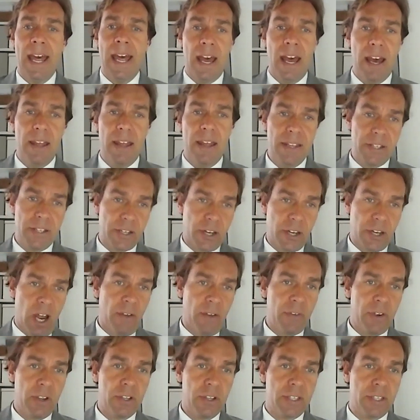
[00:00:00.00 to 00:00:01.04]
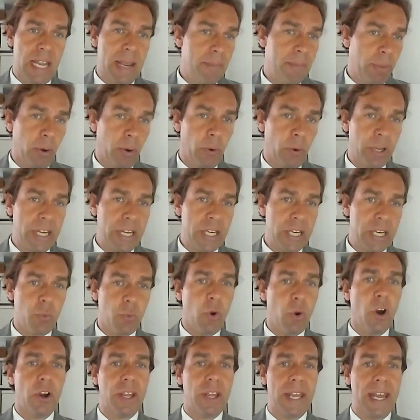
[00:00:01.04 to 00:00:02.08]
and this covers employees
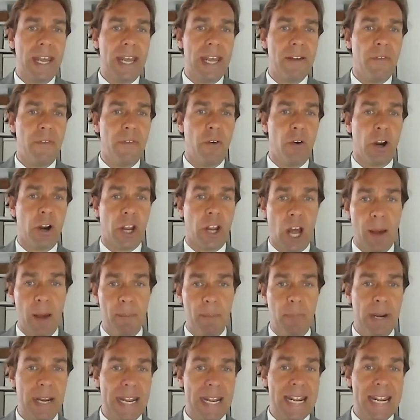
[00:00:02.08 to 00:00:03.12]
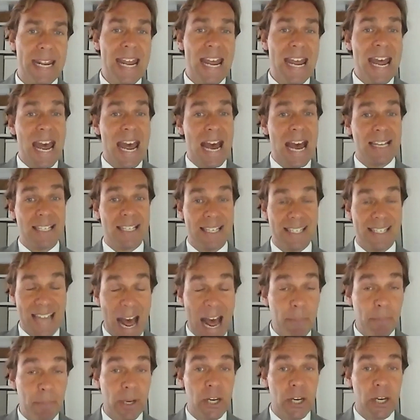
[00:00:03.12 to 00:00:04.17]
working for a company
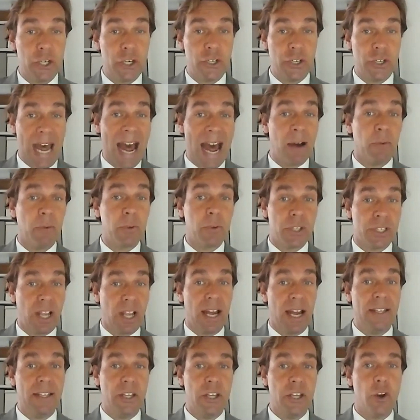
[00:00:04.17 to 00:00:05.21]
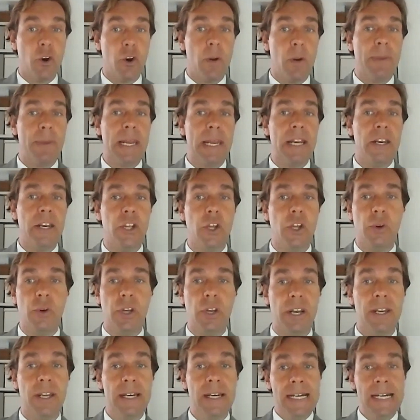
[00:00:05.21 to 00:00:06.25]
established outside the European
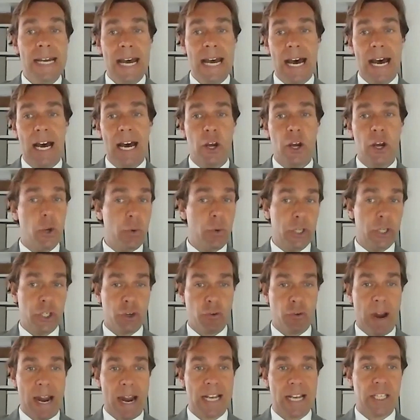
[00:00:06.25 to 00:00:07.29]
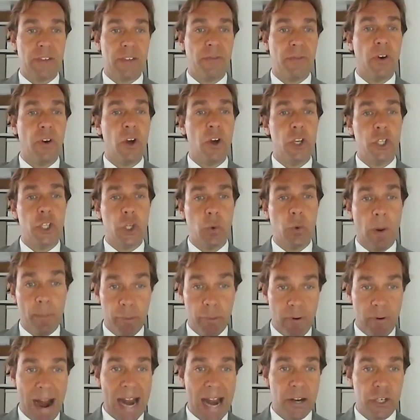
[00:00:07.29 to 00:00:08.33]
Union who is transferred to a
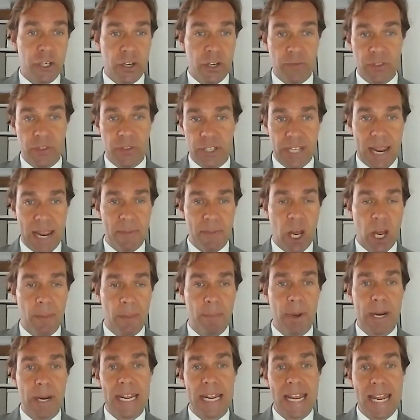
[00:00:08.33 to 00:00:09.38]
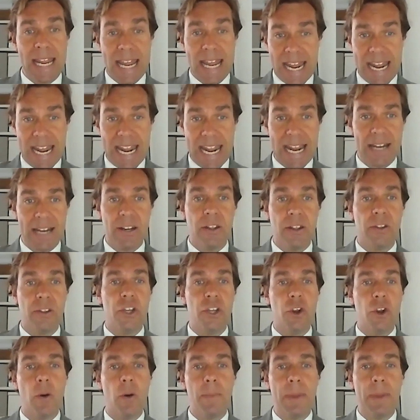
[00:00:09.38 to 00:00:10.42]
branch of the same company in the
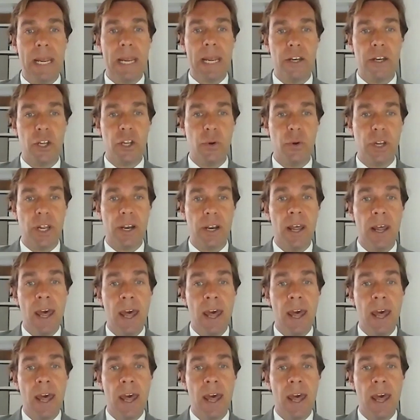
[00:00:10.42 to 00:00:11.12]
European Union.